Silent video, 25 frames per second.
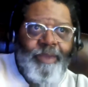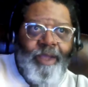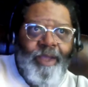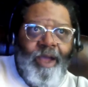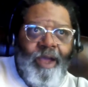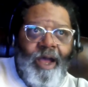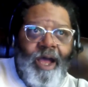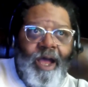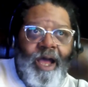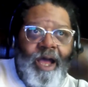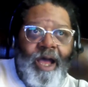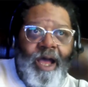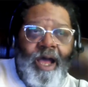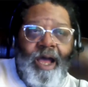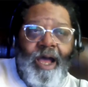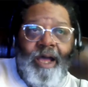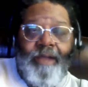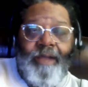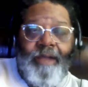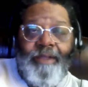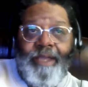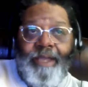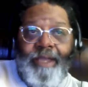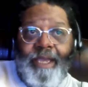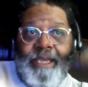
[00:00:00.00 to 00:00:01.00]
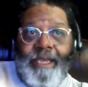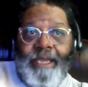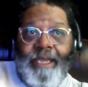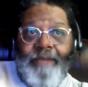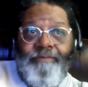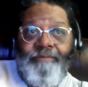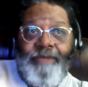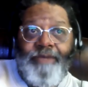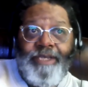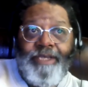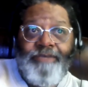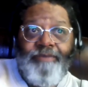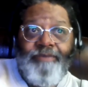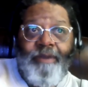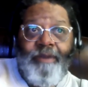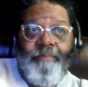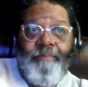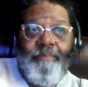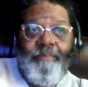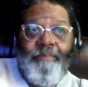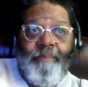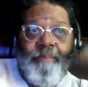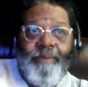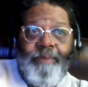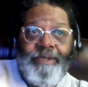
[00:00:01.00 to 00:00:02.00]
uh, it can disrupt
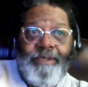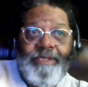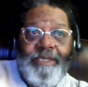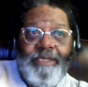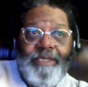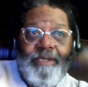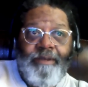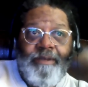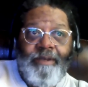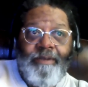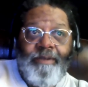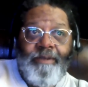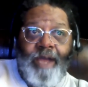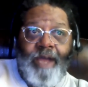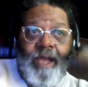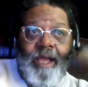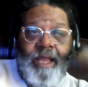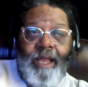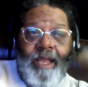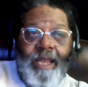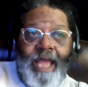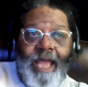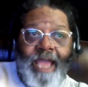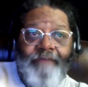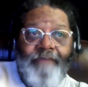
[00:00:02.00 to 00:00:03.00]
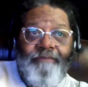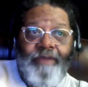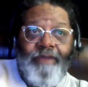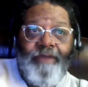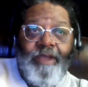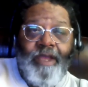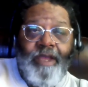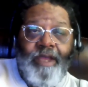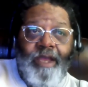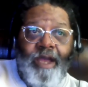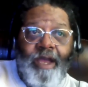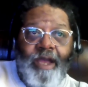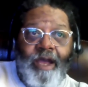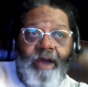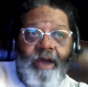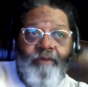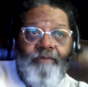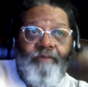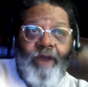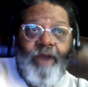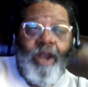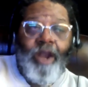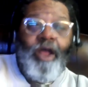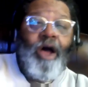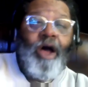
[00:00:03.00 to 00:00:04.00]
a person's uh, life
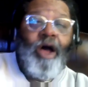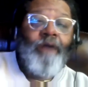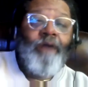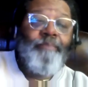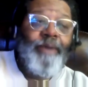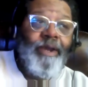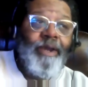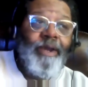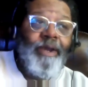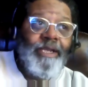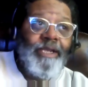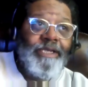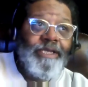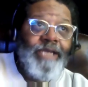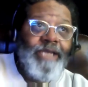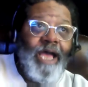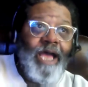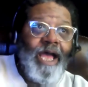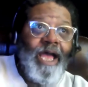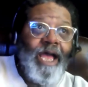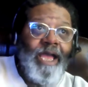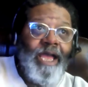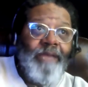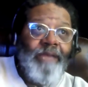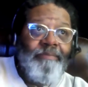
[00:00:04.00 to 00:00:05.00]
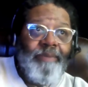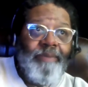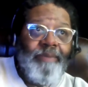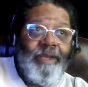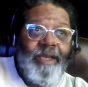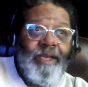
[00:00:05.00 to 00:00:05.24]
over a long period of time.